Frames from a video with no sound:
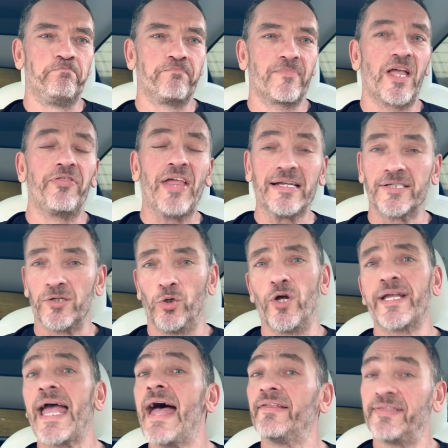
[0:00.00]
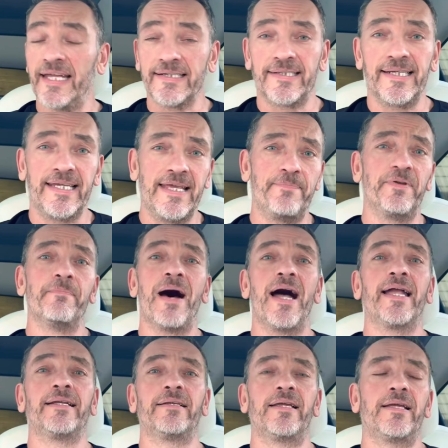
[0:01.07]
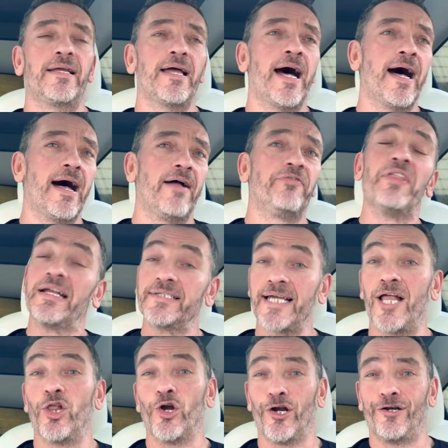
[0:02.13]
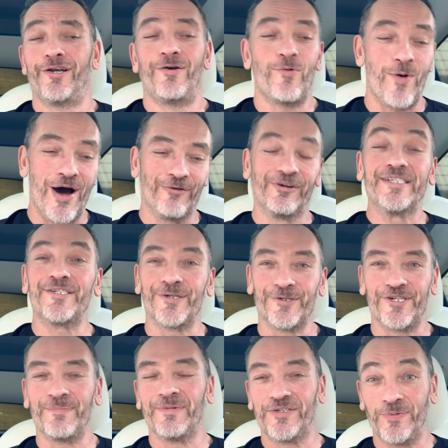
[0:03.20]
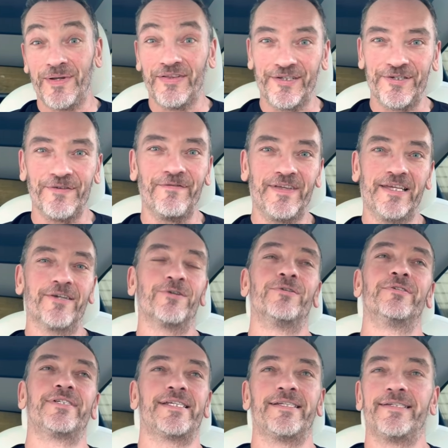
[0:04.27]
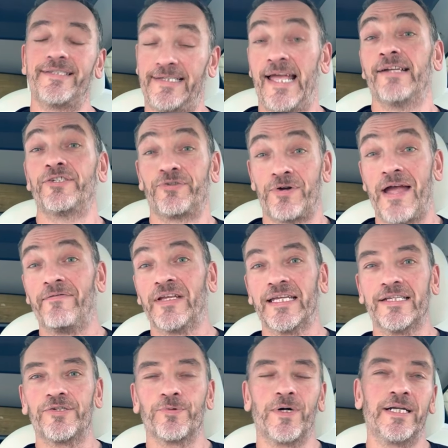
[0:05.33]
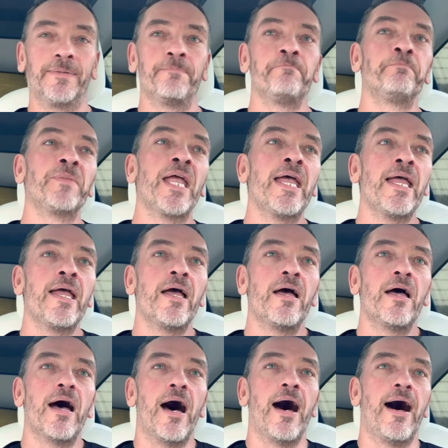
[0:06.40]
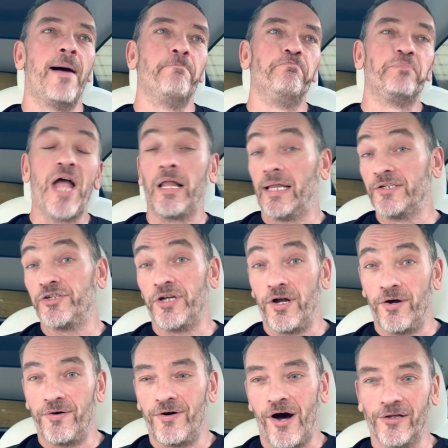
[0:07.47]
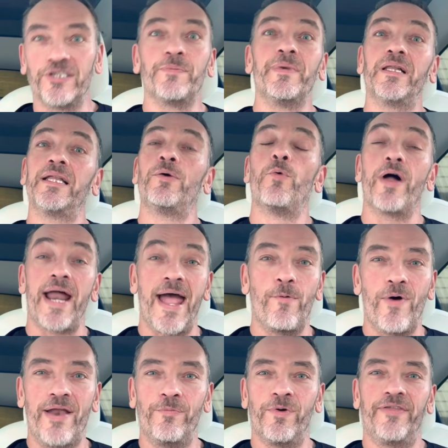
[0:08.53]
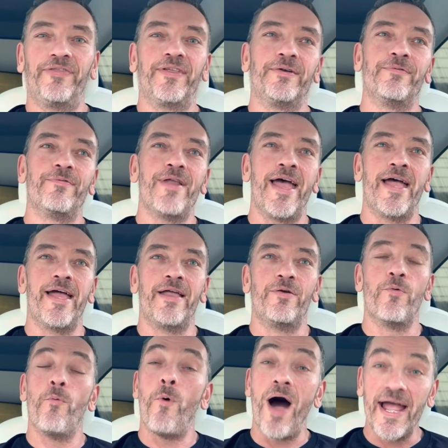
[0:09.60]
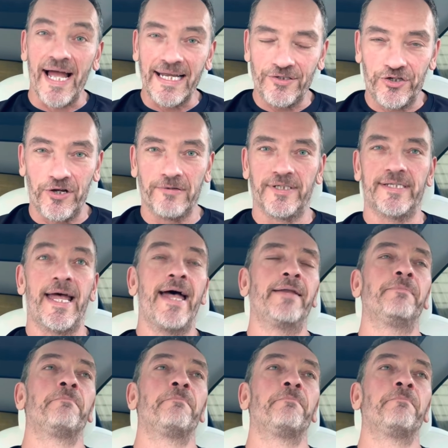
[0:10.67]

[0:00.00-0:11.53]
things to look at, things to keep in mind, things I learned while researching between the two vehicles and test driving each one. I'll let you know ultimately what I went with and why I chose that.